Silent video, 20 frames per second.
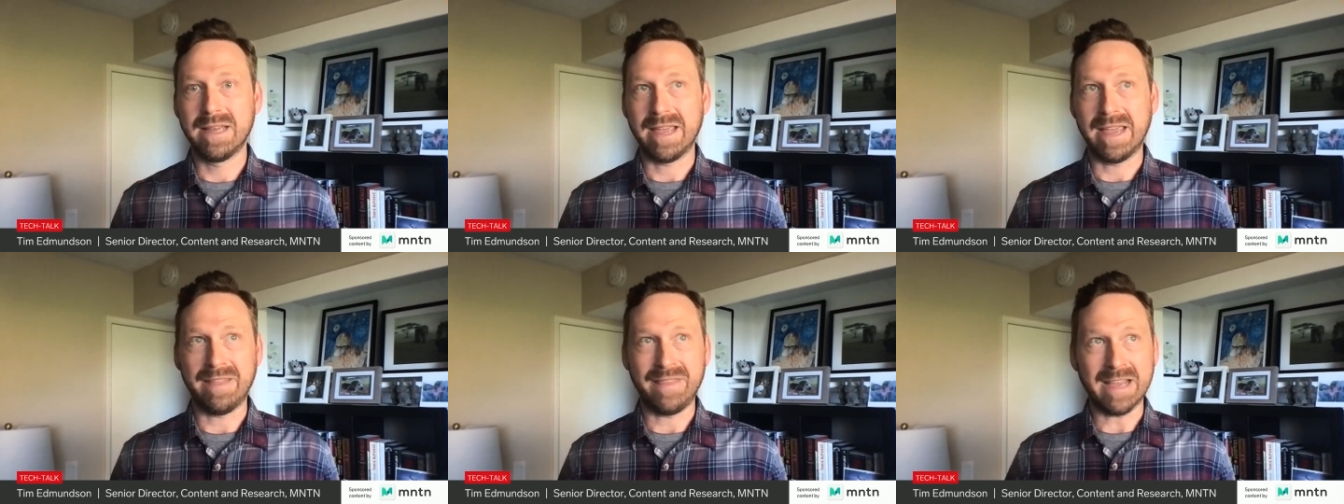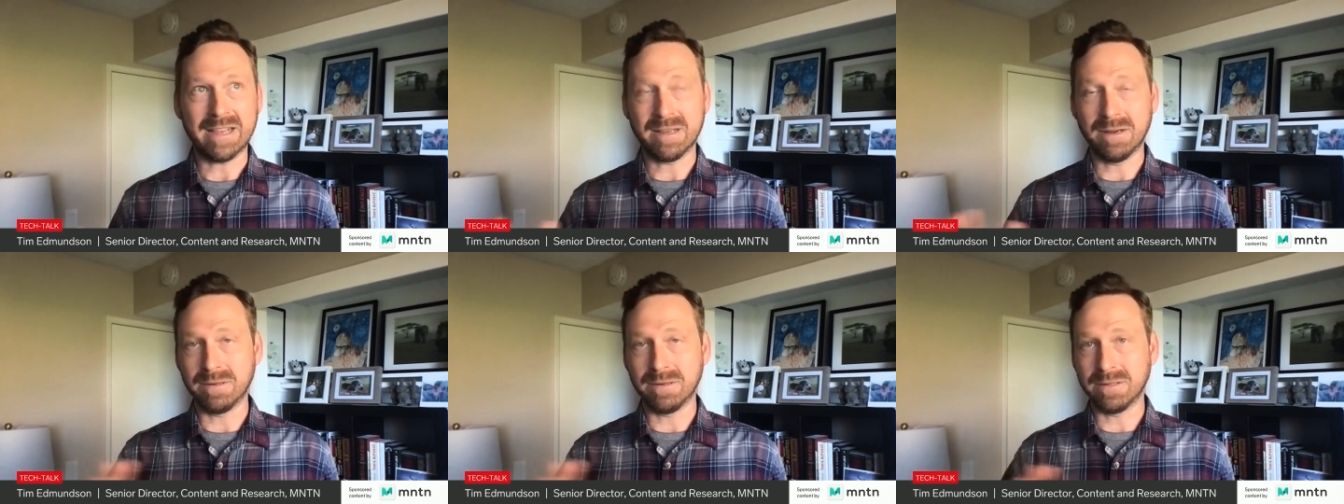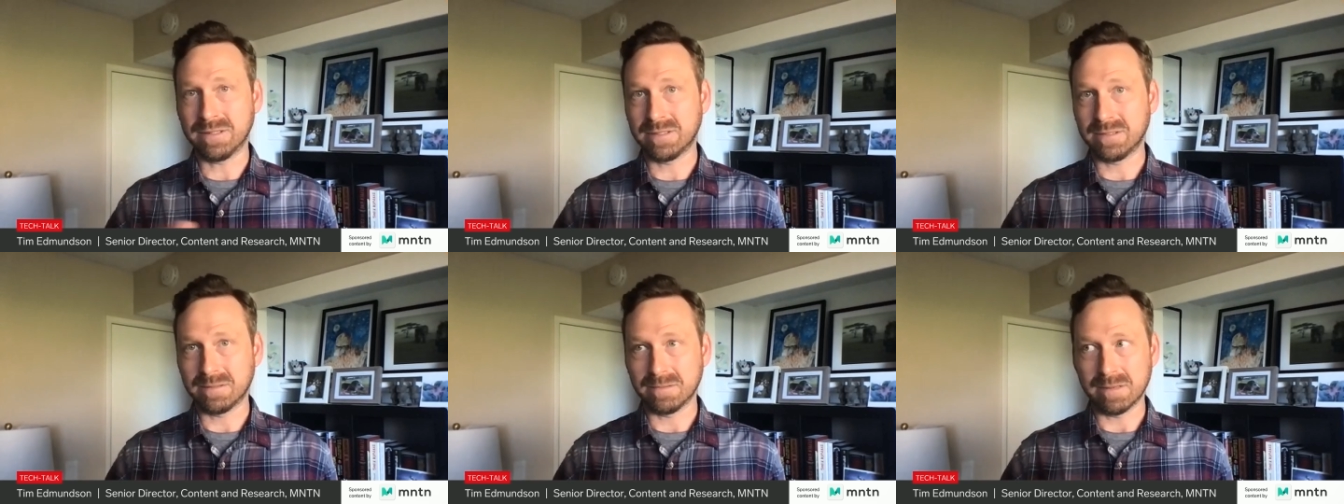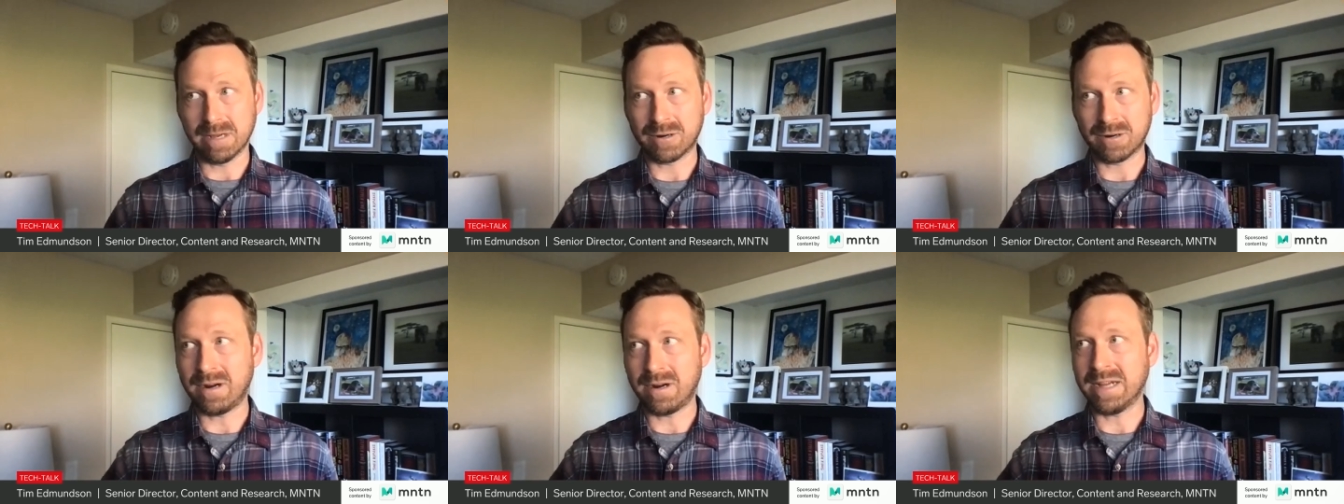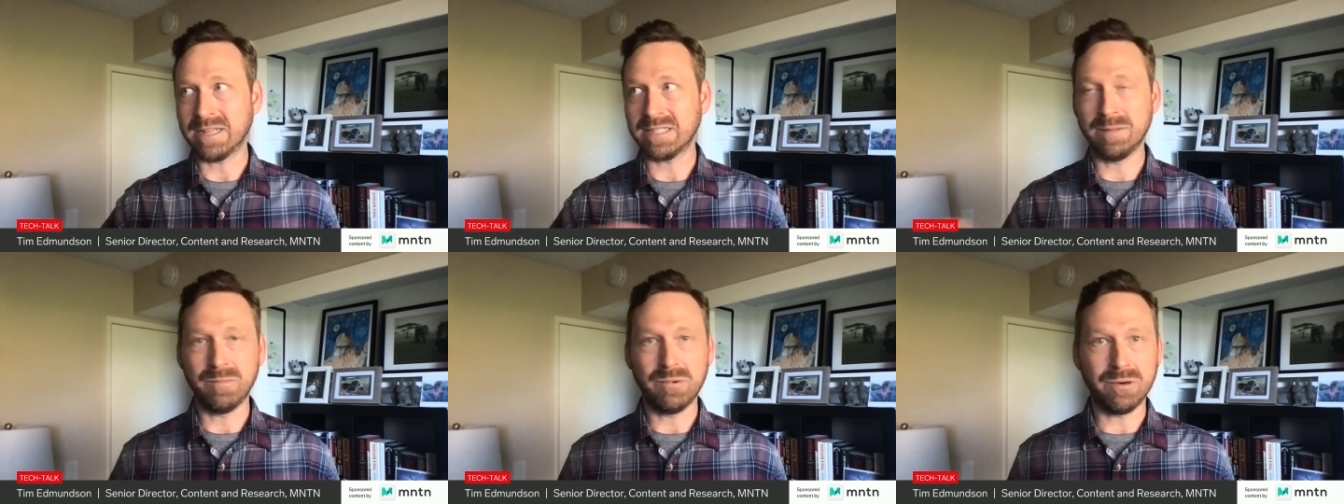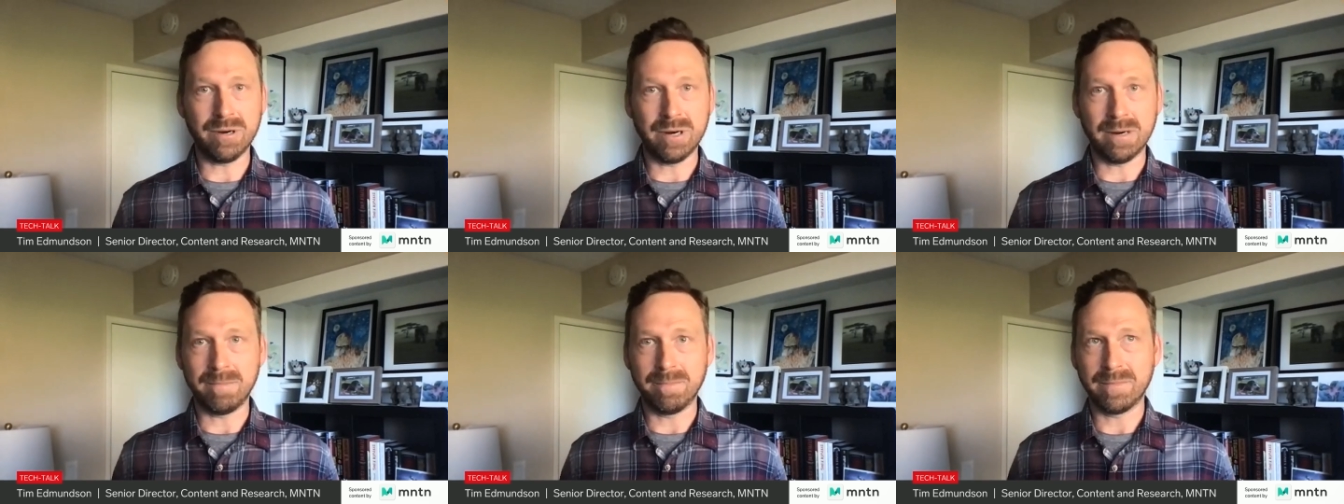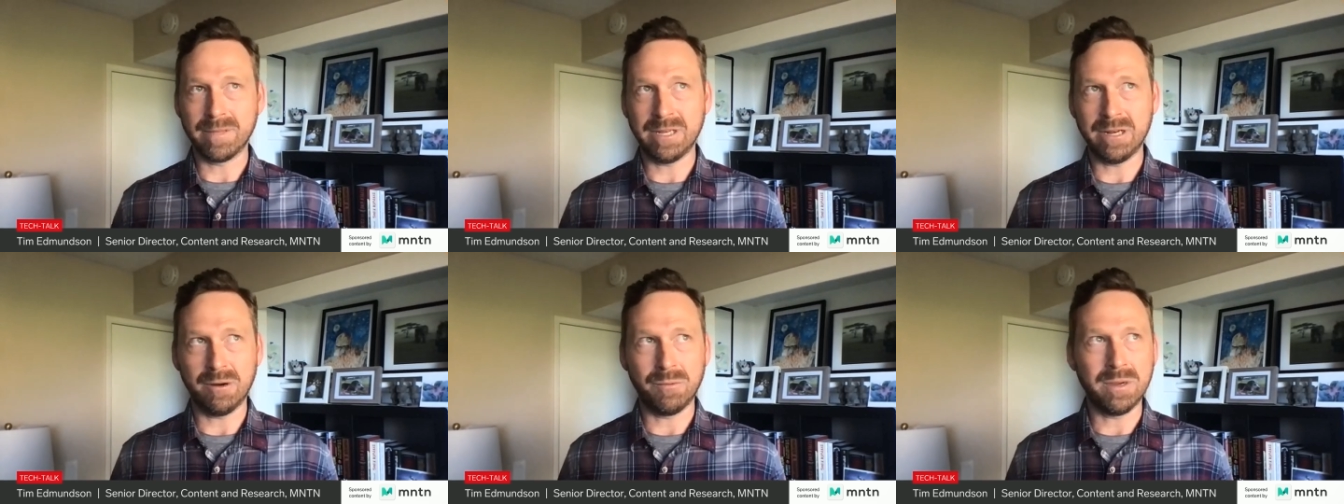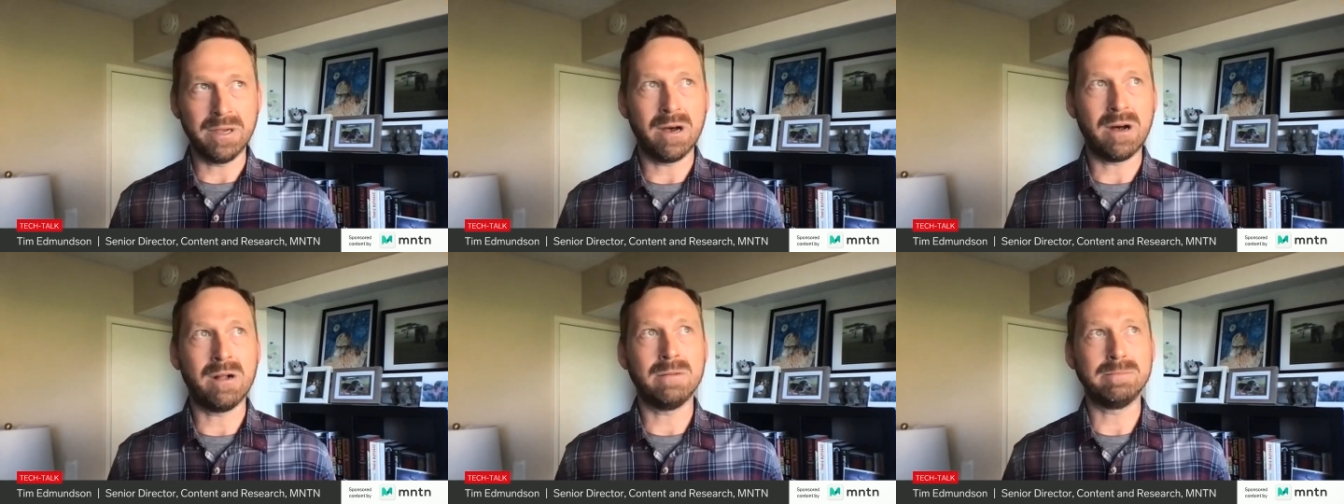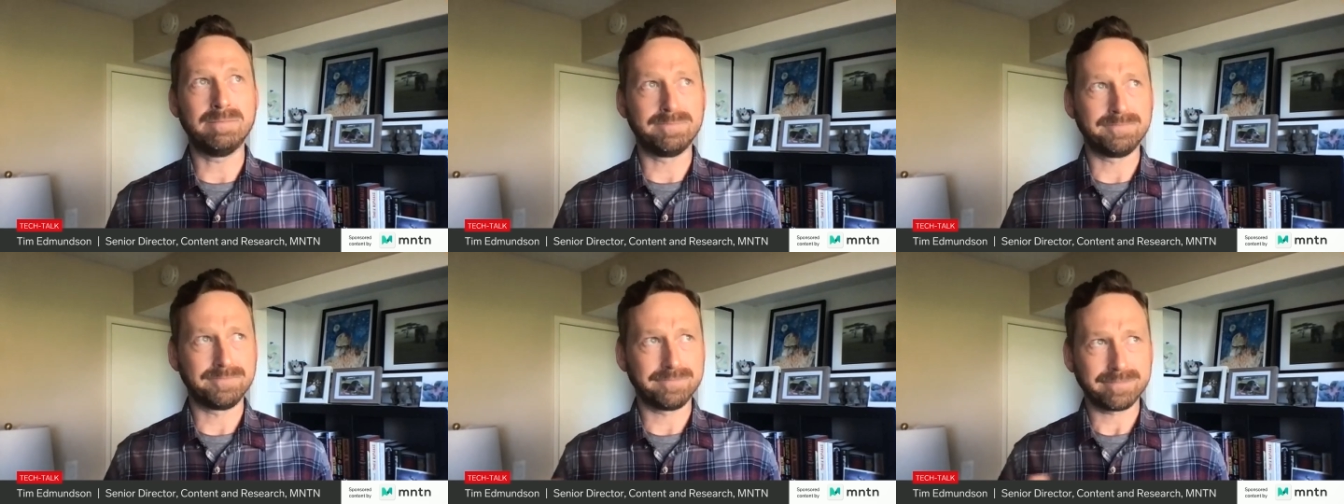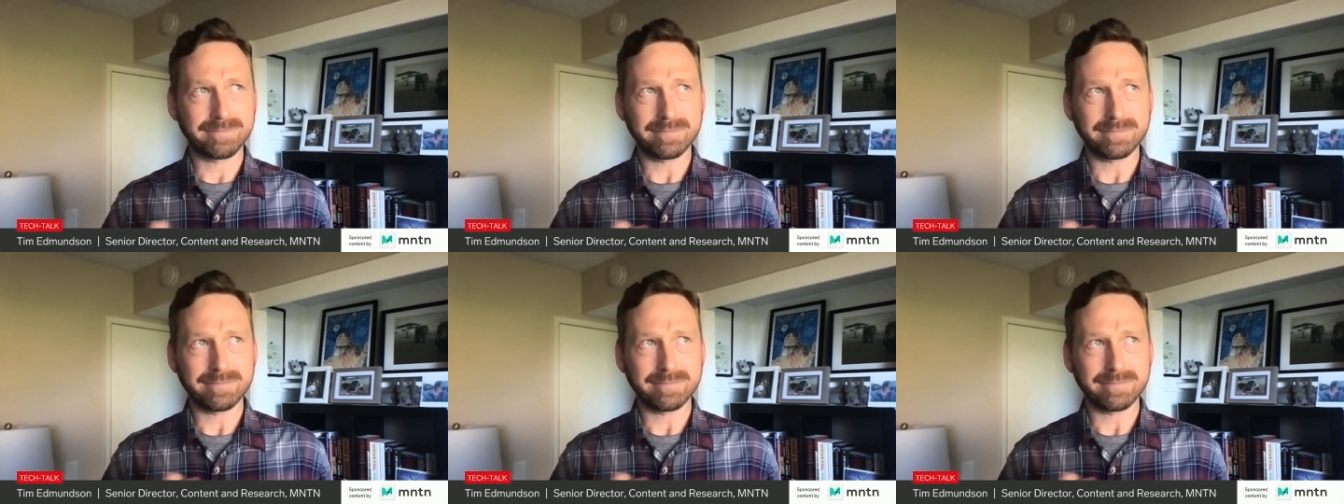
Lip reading: And that goes across the board. We all,